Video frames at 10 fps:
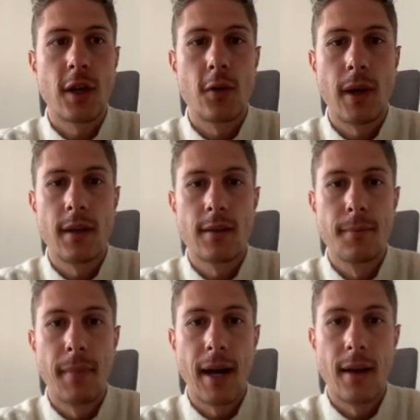generate
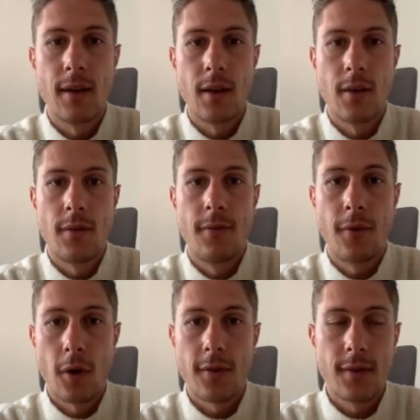my uh,
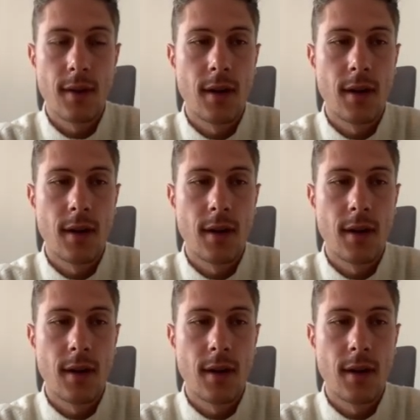voice.